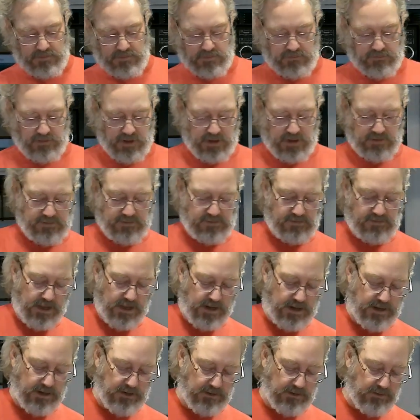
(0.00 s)
Jax is
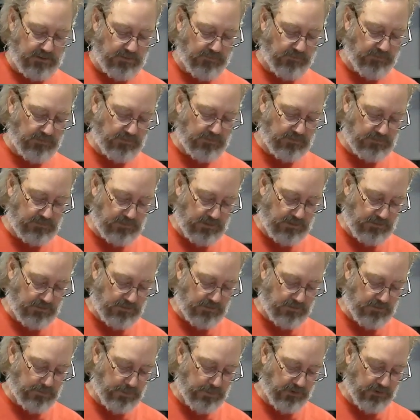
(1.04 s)
adding to the
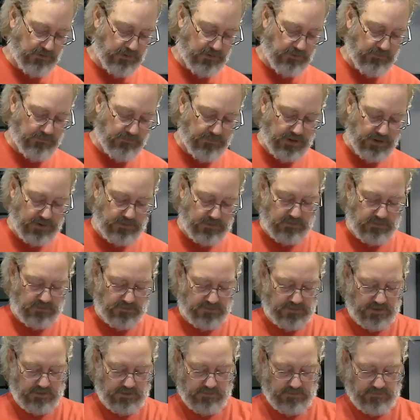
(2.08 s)
special effects or the
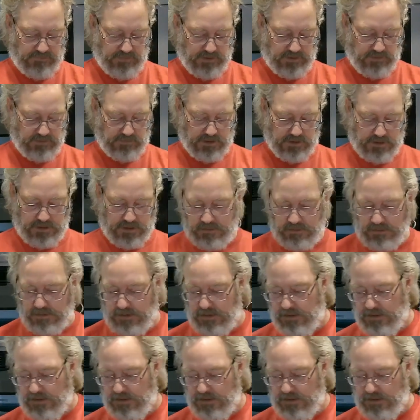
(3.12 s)
sound effects right now.